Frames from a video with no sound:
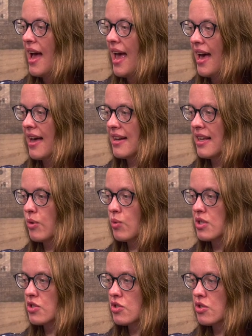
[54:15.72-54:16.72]
And it
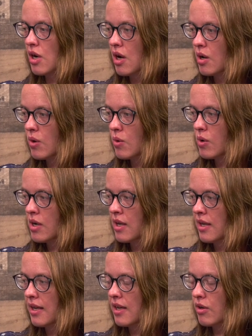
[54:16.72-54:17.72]
was so
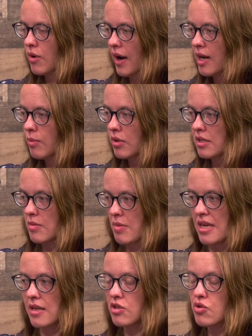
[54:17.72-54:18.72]
incredible to
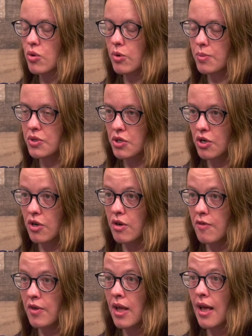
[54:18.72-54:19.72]
me to
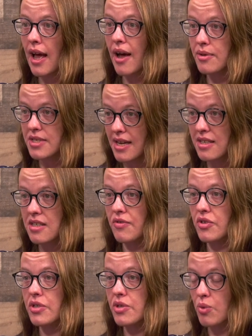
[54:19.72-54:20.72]
observe how sex
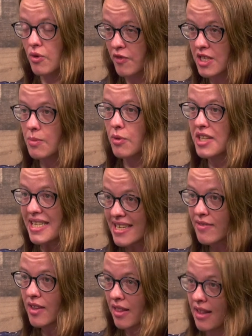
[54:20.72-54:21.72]
differences were visible
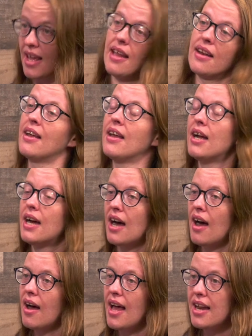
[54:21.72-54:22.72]
even then.
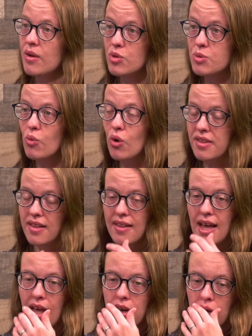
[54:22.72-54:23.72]
And it was more than
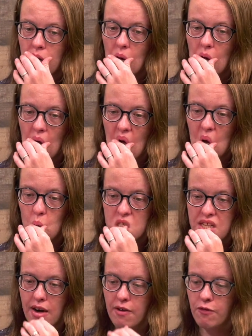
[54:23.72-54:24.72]
that. I was
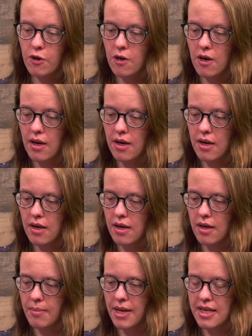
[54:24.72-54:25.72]
there for
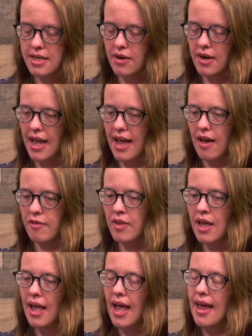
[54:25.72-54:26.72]
about a year and a half,
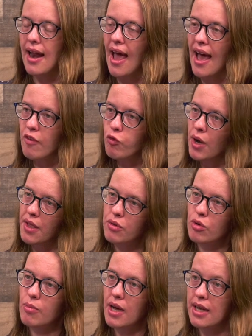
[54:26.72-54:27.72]
and halfway
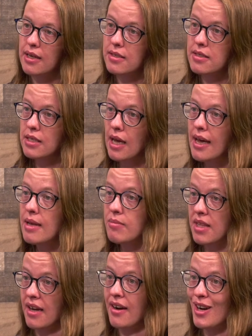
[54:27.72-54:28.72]
through my time
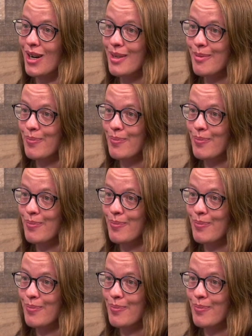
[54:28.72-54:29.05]
there,